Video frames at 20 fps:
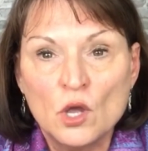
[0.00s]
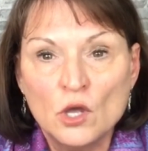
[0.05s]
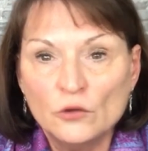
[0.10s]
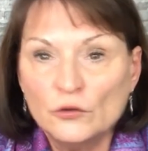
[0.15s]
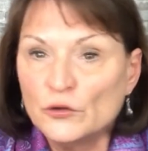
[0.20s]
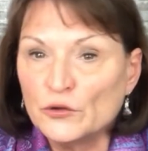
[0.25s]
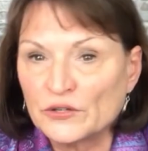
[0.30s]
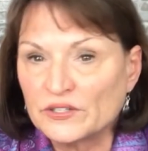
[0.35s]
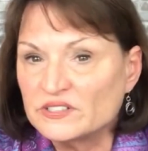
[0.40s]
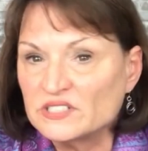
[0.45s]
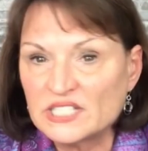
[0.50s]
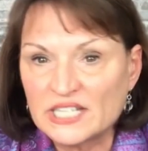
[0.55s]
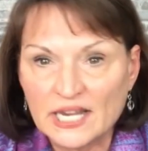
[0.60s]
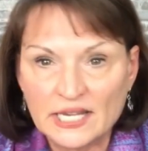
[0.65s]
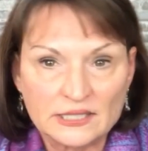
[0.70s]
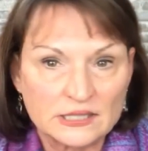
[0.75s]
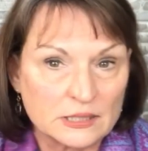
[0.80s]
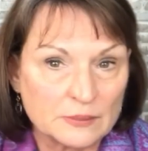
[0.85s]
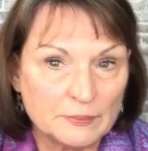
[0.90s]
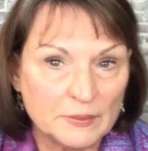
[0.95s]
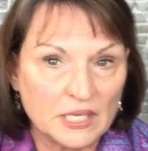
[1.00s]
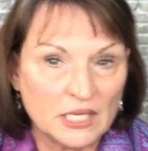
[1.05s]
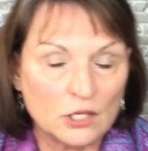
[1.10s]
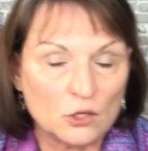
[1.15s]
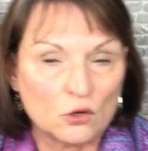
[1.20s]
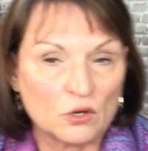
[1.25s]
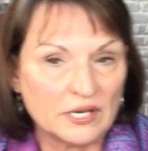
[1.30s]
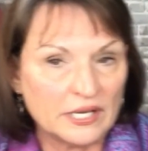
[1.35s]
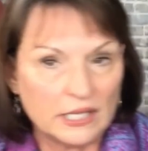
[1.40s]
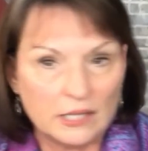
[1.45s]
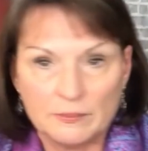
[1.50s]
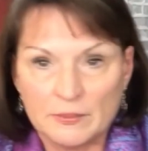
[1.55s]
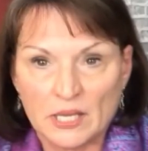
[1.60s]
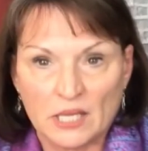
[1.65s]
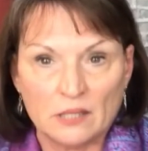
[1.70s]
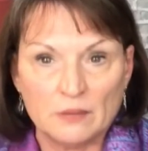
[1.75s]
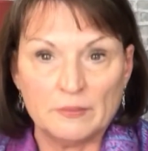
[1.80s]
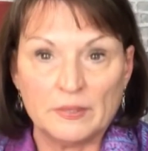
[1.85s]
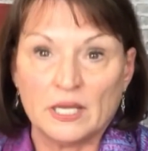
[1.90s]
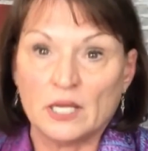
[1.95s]
You can text me or email
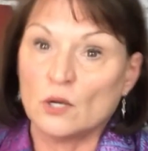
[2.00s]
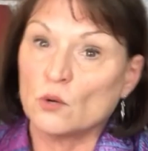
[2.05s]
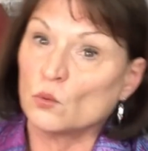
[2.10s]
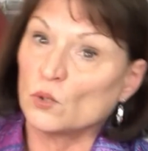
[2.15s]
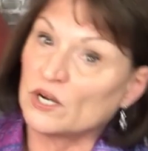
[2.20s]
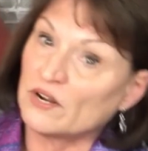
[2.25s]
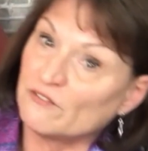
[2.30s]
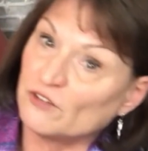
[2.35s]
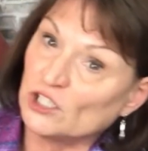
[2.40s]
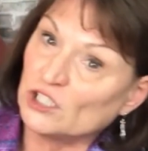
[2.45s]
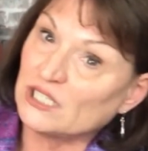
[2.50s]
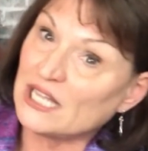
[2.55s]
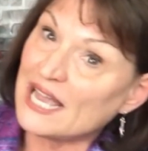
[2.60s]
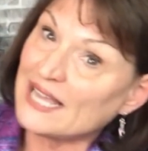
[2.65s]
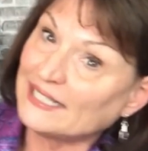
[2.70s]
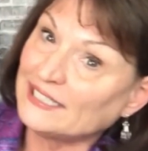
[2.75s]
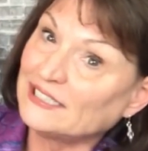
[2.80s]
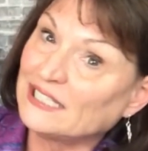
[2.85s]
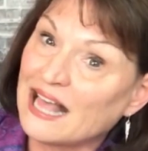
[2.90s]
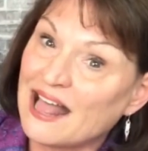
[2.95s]
me or whatever you like.